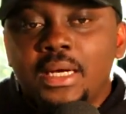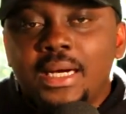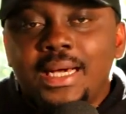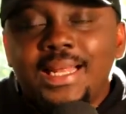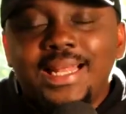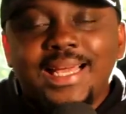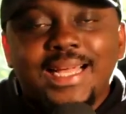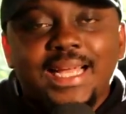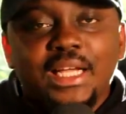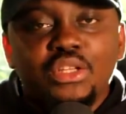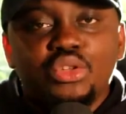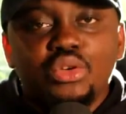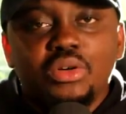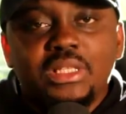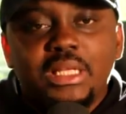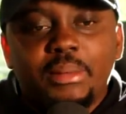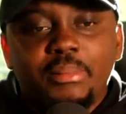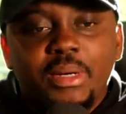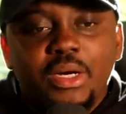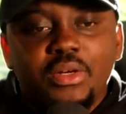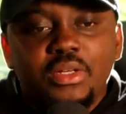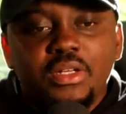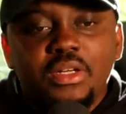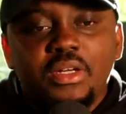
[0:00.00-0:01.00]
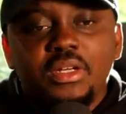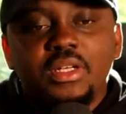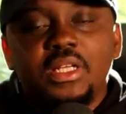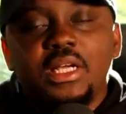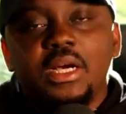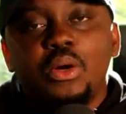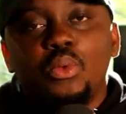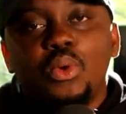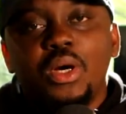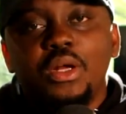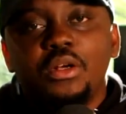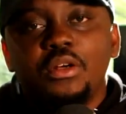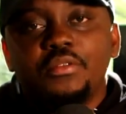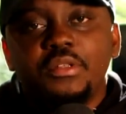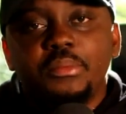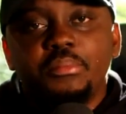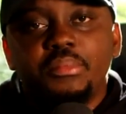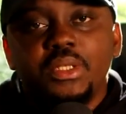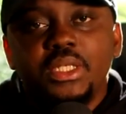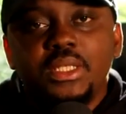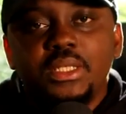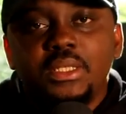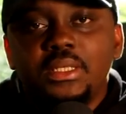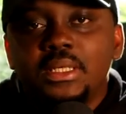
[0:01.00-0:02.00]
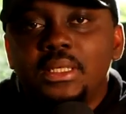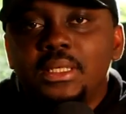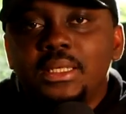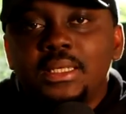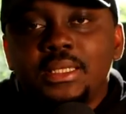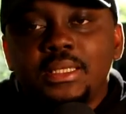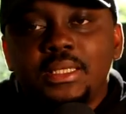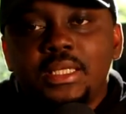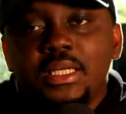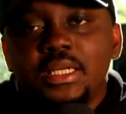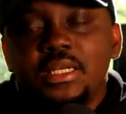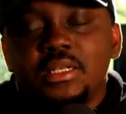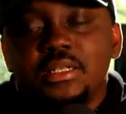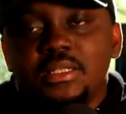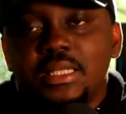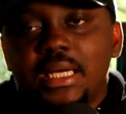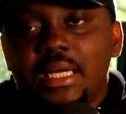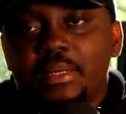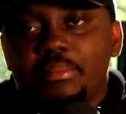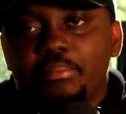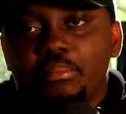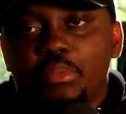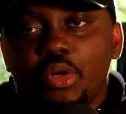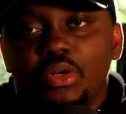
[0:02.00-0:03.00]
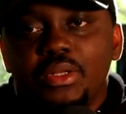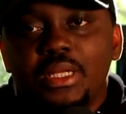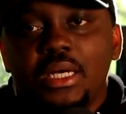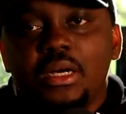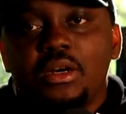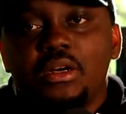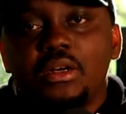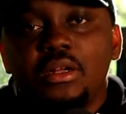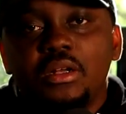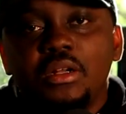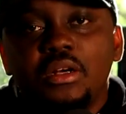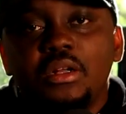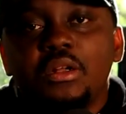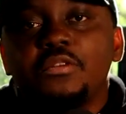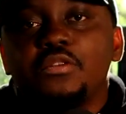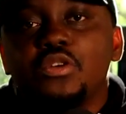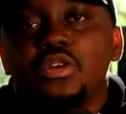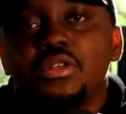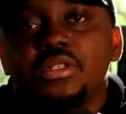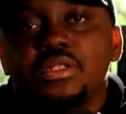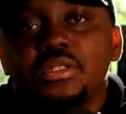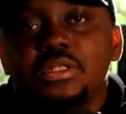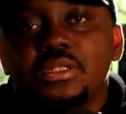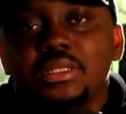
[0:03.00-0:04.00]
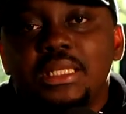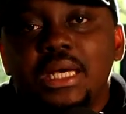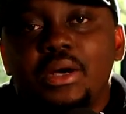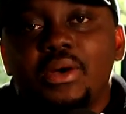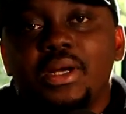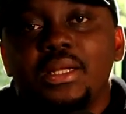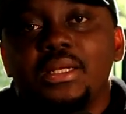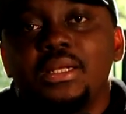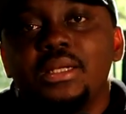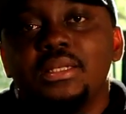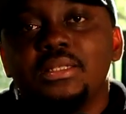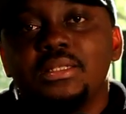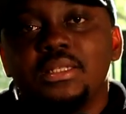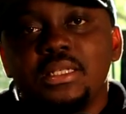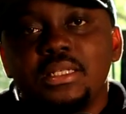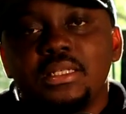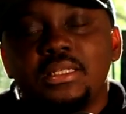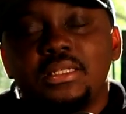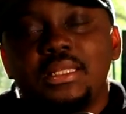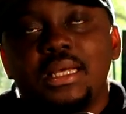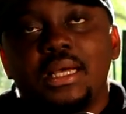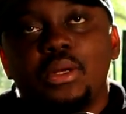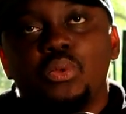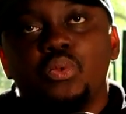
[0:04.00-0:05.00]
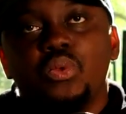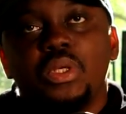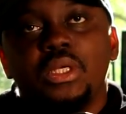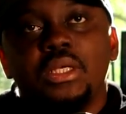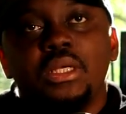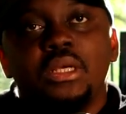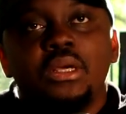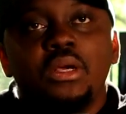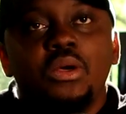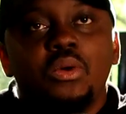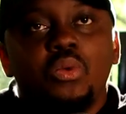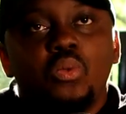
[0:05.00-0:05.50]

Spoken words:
And like I talked about earlier, one of the big things that bother a lot of us nowadays is that we